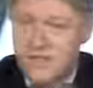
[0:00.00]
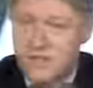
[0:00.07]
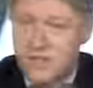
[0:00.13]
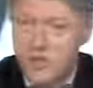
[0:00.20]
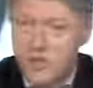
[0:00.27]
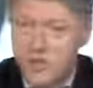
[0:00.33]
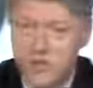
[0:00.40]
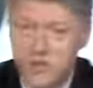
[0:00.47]

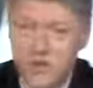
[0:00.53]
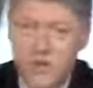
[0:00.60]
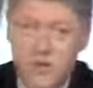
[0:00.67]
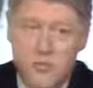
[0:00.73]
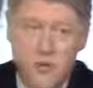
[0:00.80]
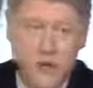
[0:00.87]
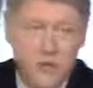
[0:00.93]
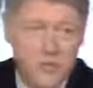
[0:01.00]
So the, quite
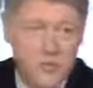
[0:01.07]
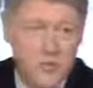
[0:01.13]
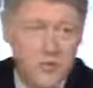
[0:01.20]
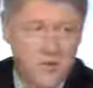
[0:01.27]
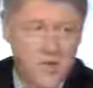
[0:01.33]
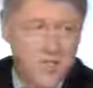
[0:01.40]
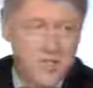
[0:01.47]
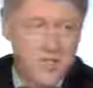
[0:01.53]
apart from the
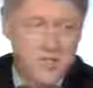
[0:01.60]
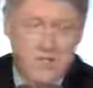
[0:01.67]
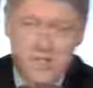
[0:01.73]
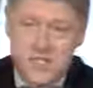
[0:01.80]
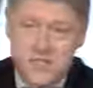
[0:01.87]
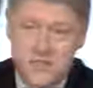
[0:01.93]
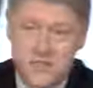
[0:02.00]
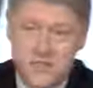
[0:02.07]
Russians,
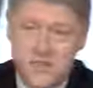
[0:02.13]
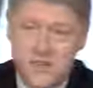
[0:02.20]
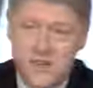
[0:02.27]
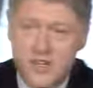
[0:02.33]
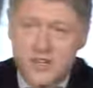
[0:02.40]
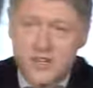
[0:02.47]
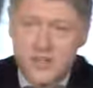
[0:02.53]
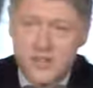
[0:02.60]
this was a
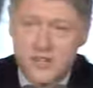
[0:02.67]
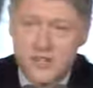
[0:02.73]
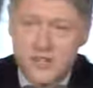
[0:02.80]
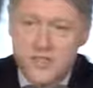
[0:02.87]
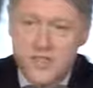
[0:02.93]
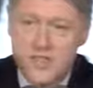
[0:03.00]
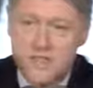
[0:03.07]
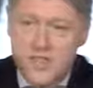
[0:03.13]
very
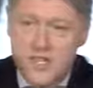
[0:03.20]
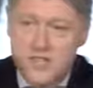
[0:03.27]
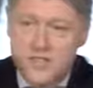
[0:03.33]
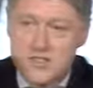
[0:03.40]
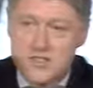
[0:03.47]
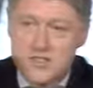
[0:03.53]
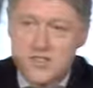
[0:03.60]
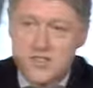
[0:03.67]
serious
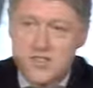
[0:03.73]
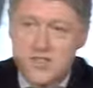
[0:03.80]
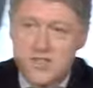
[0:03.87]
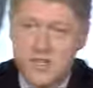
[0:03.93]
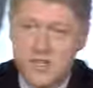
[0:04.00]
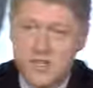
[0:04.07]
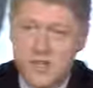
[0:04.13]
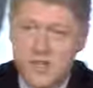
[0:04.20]
offense
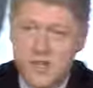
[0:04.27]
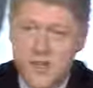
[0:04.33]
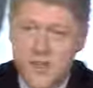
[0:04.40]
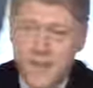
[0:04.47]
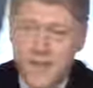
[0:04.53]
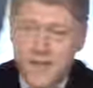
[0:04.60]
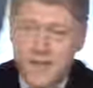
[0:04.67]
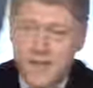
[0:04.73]

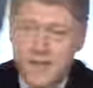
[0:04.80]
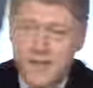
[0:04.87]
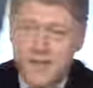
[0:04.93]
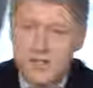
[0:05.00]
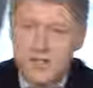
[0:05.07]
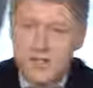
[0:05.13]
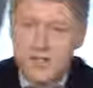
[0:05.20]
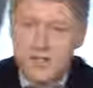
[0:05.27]
uh,
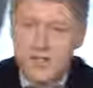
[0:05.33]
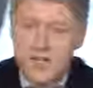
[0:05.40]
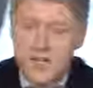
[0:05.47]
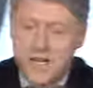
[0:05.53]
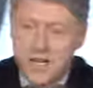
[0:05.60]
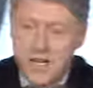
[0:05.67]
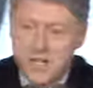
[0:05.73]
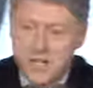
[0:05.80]

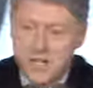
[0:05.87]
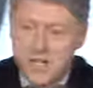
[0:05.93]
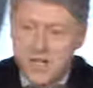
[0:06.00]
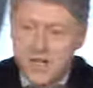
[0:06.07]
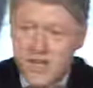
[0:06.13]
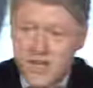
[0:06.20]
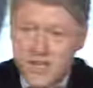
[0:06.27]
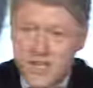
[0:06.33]
against the
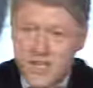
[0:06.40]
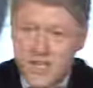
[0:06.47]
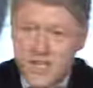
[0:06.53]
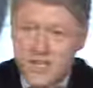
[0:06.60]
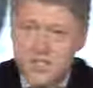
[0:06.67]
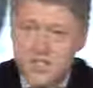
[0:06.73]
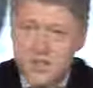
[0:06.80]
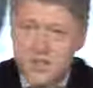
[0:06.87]
United
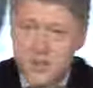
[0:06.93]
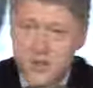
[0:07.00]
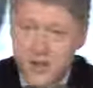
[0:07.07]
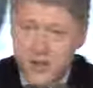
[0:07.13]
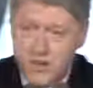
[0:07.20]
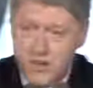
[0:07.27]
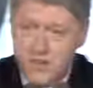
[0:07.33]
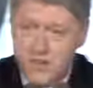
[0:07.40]
States of
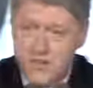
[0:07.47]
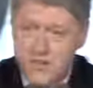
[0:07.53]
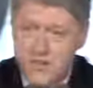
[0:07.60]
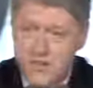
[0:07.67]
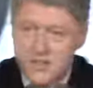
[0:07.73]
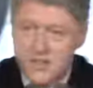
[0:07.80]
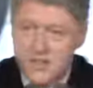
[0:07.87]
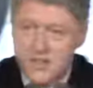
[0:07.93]
America
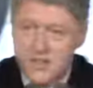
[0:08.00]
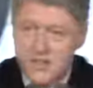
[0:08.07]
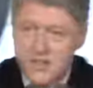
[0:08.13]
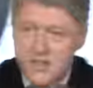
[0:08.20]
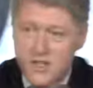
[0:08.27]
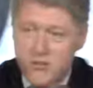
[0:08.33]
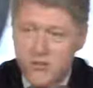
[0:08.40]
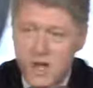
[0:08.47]

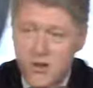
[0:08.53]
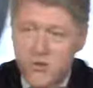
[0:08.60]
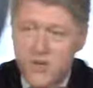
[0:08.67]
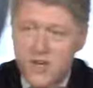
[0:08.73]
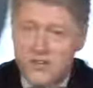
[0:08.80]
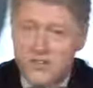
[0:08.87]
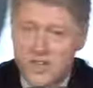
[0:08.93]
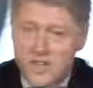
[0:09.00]
by
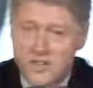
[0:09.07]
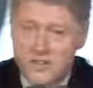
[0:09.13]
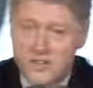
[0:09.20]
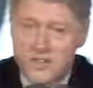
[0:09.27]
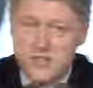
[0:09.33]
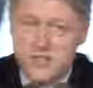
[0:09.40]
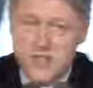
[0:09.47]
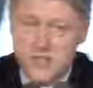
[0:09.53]
one of its
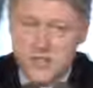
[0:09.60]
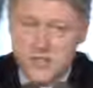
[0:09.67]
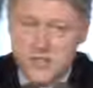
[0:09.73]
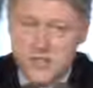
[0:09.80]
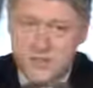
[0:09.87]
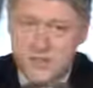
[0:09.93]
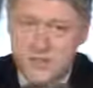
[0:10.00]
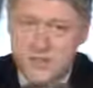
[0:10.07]
citizens.